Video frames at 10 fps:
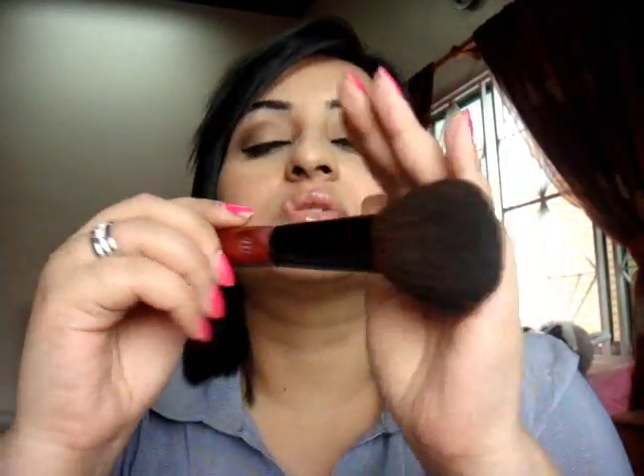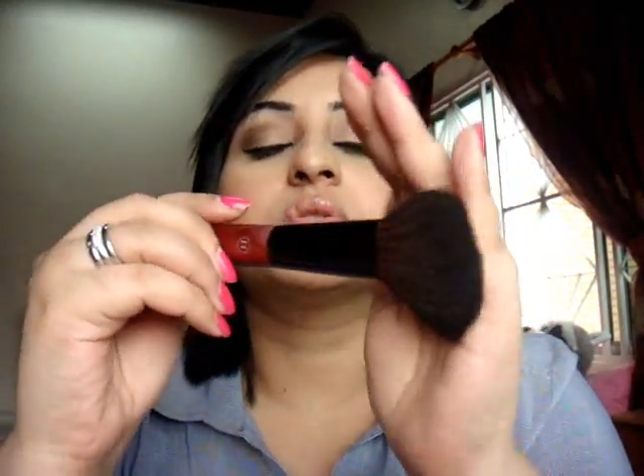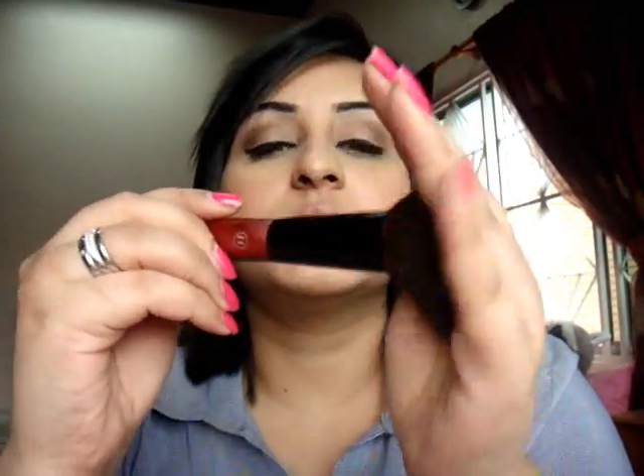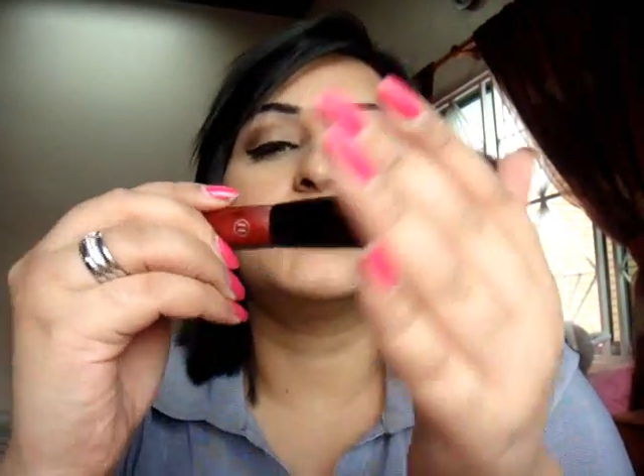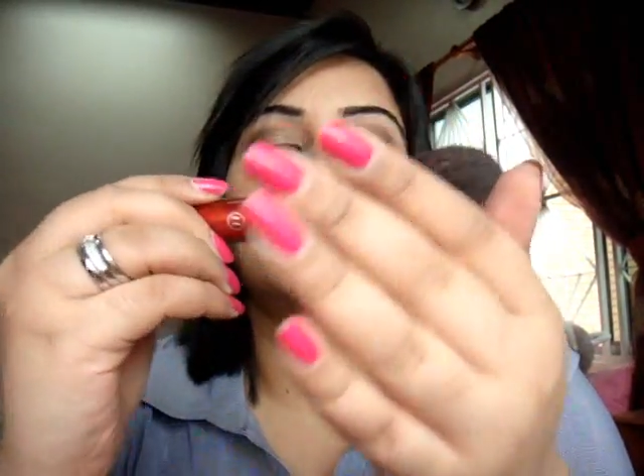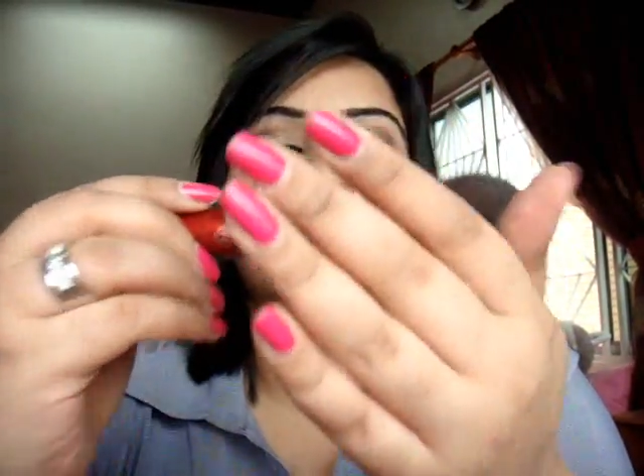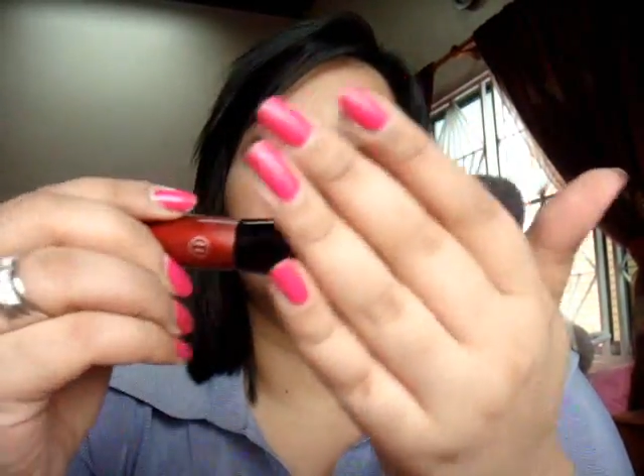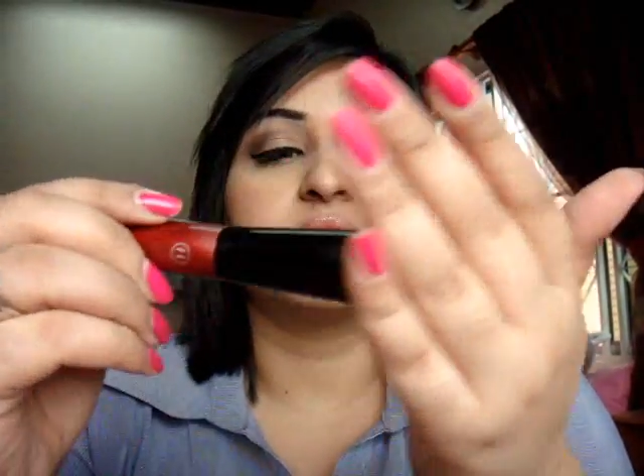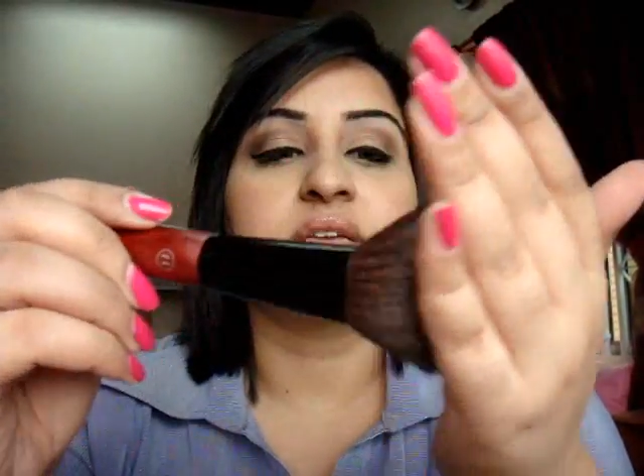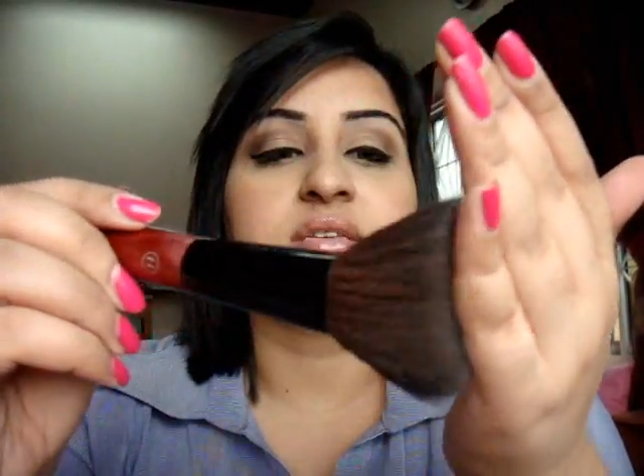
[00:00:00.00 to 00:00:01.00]
so in love
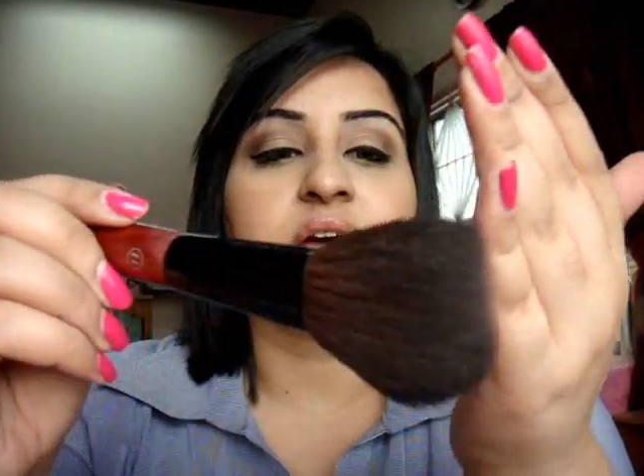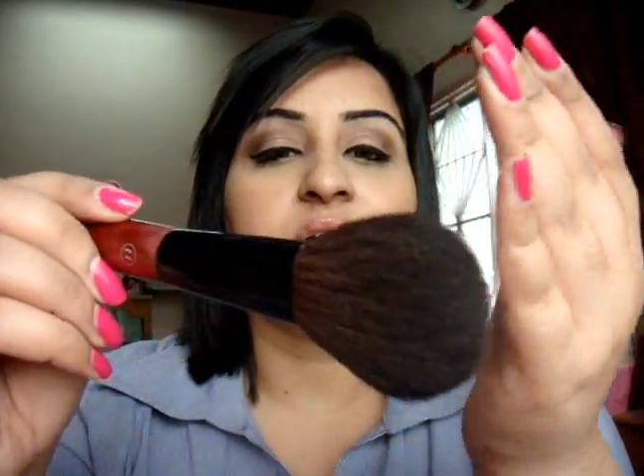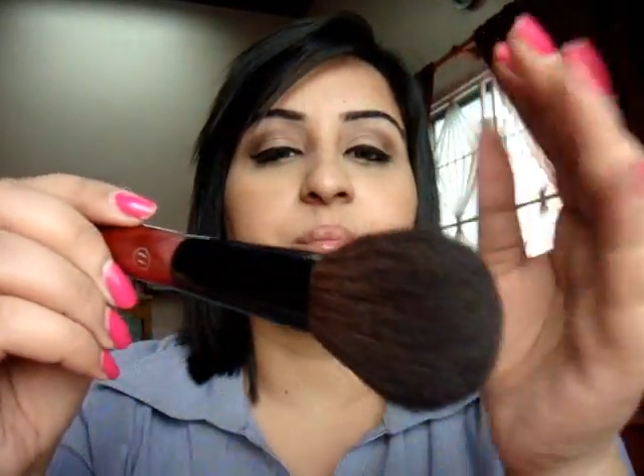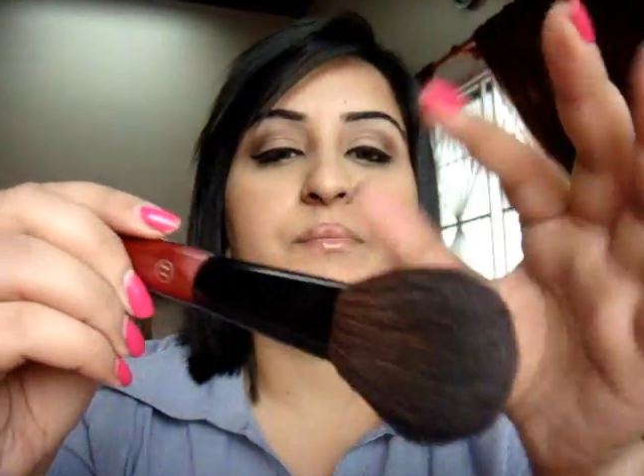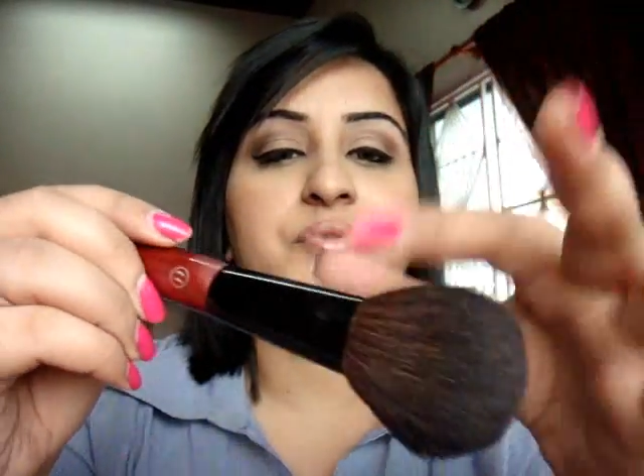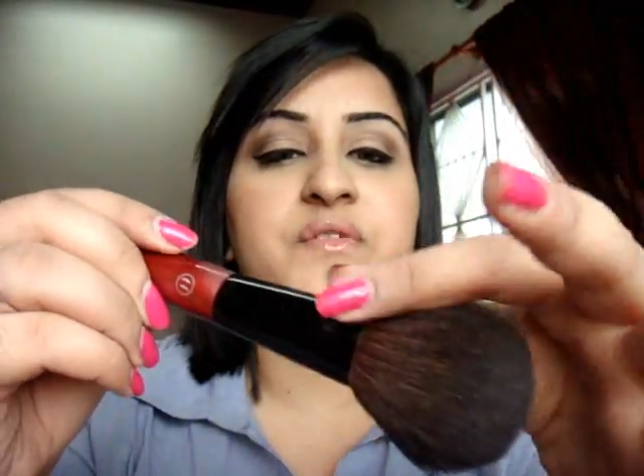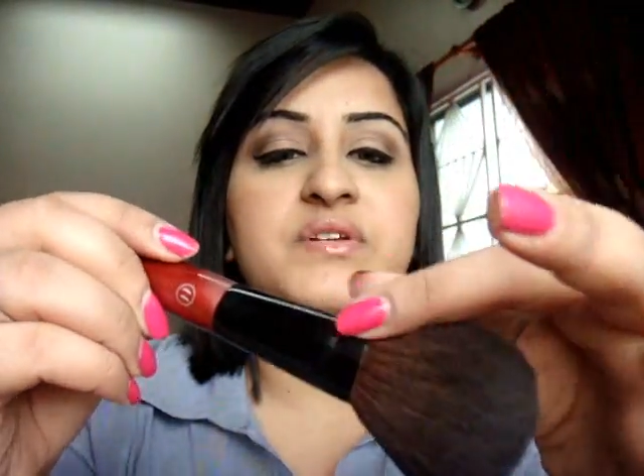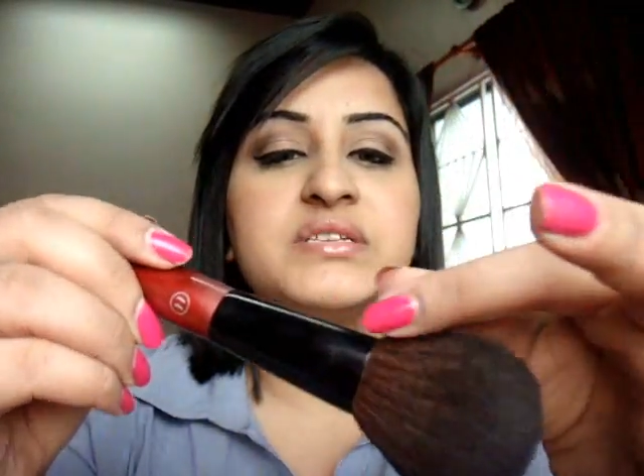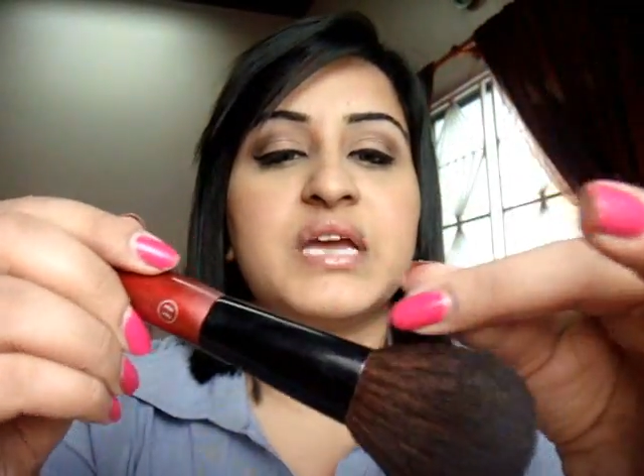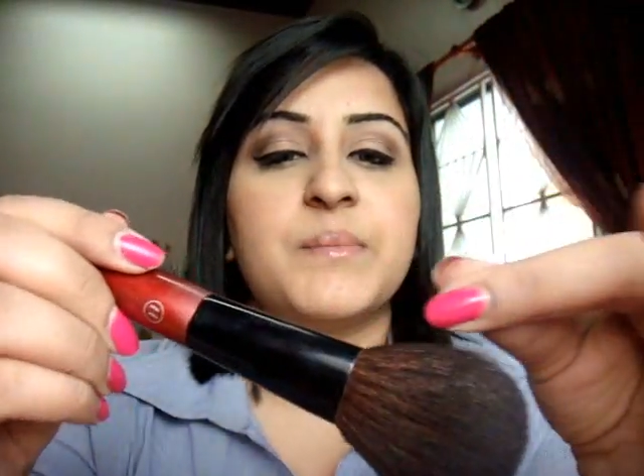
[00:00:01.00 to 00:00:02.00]
with this. Previously